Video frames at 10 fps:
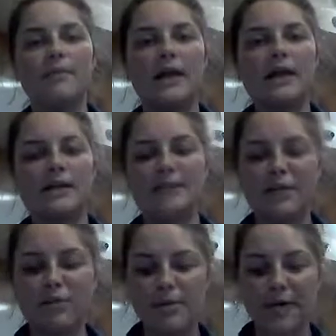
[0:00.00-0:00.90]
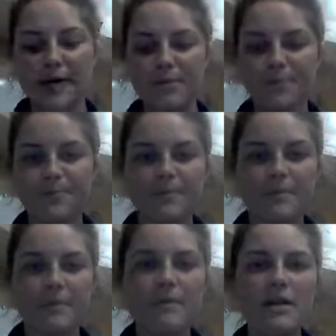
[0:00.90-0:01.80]
classroom management plan,
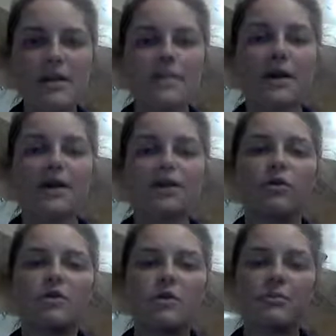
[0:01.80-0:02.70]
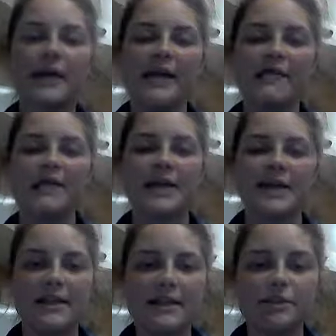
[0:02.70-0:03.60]
but your cultural behaviors
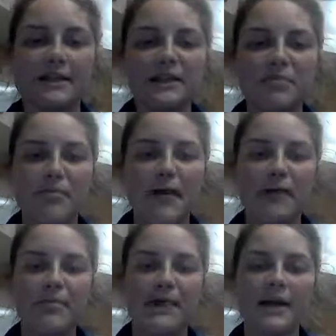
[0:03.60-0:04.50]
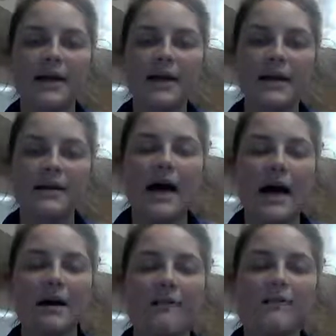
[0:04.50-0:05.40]
like these ones might
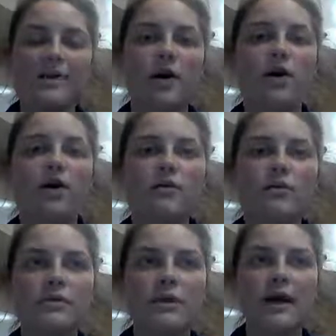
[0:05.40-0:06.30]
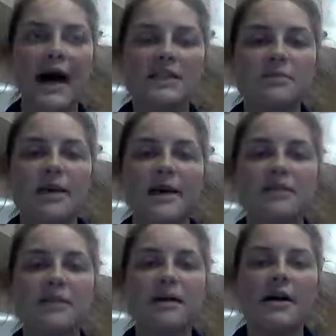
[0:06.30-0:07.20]
have their own
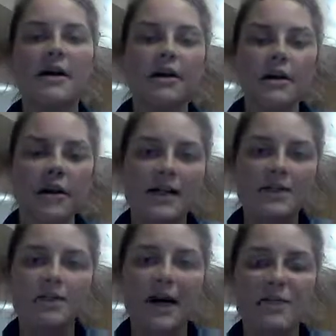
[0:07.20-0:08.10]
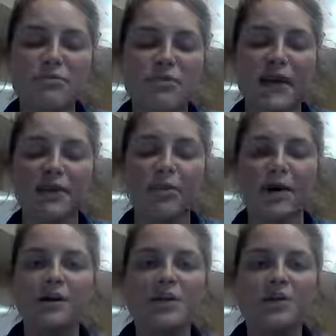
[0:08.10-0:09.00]
aspects in your classroom management plan where
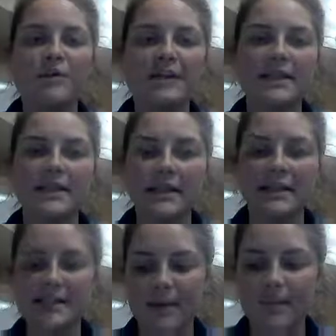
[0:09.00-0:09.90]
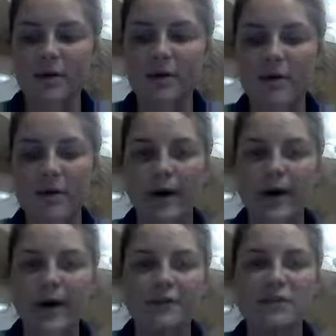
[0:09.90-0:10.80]
you deal with these in a separate
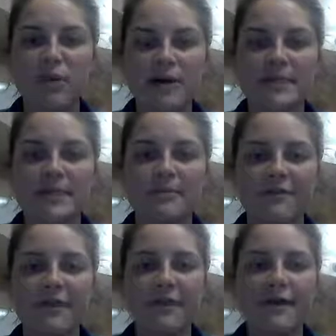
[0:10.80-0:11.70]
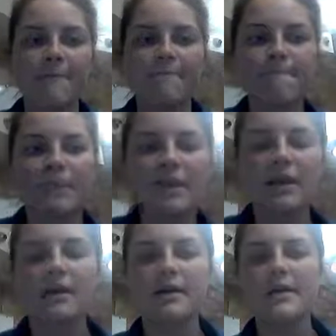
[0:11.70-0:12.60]
way and respond to them differently.
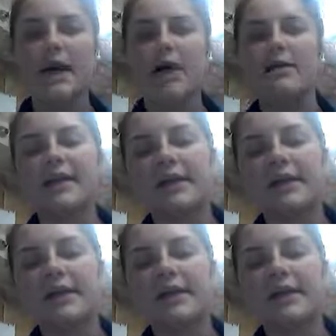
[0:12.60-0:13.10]
Now,